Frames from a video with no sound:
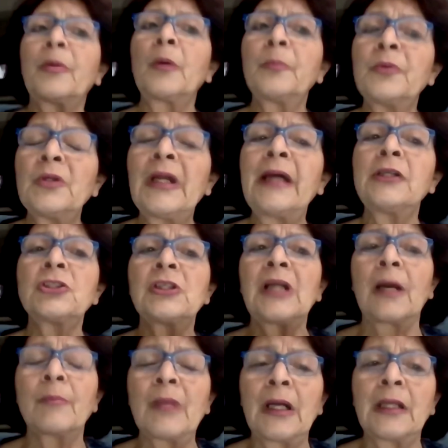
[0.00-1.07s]
population,
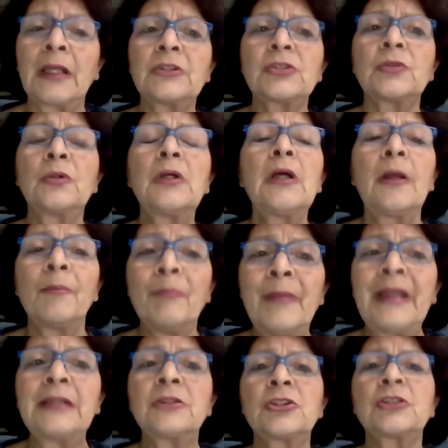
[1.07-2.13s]
I'm going to
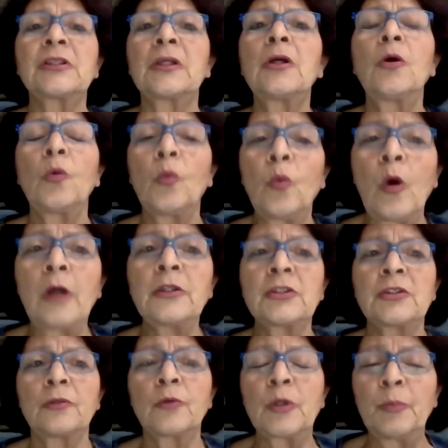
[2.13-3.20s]
mention
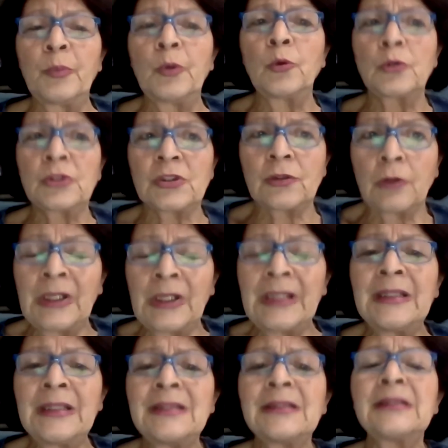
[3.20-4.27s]
what reports are
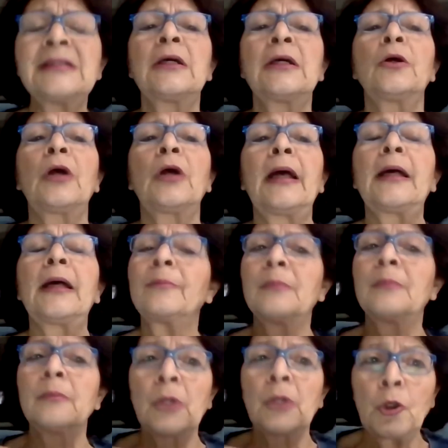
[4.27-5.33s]
needed,
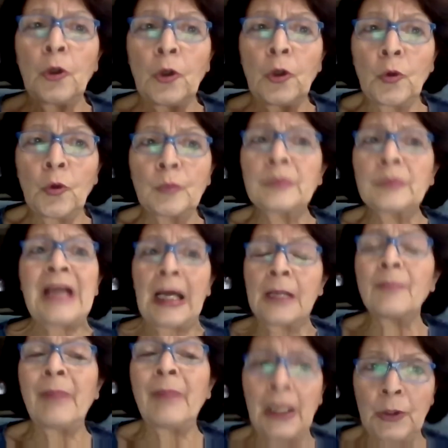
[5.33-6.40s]

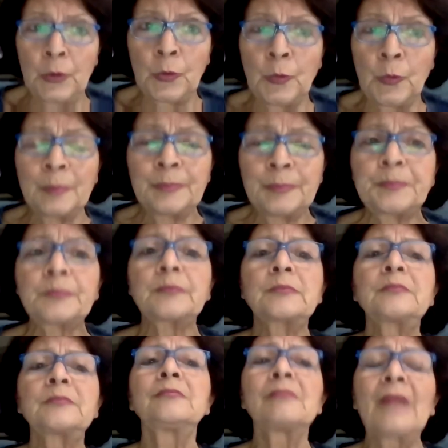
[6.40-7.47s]
done by whom.
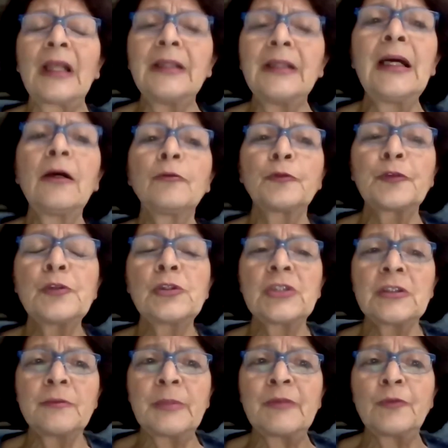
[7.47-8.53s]
Now,
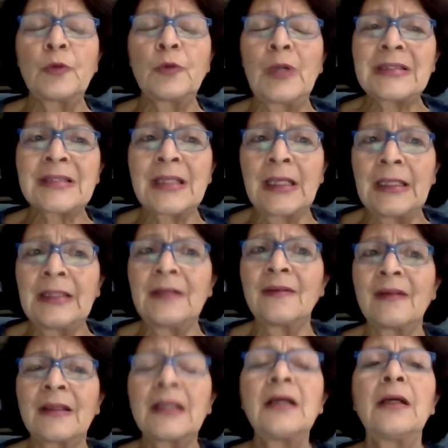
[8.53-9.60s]
first, before I say
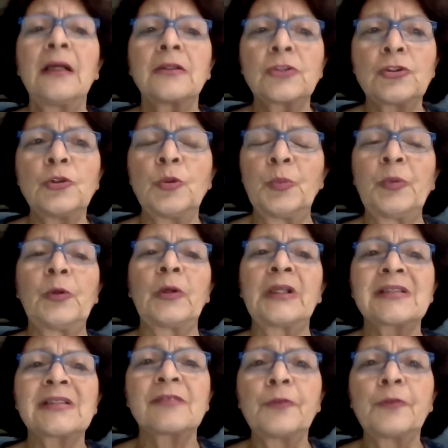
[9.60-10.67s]
anything, 2
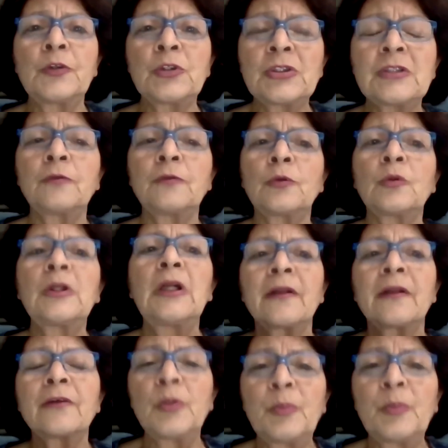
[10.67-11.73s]
points. First of all,
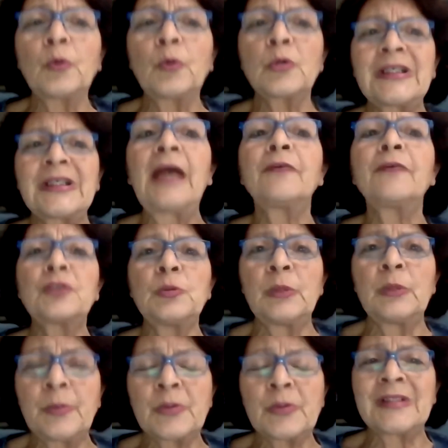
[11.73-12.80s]
the reports have to
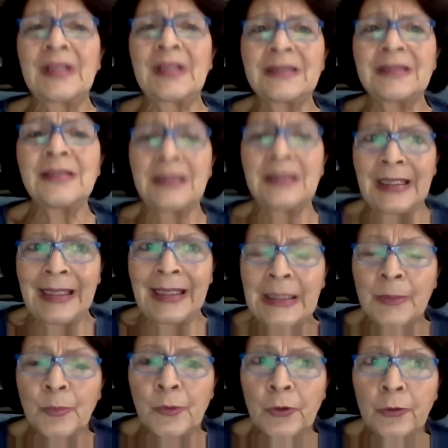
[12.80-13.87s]
be presented in
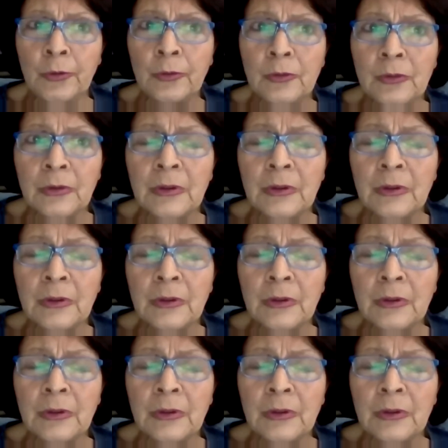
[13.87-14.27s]
Hebrew.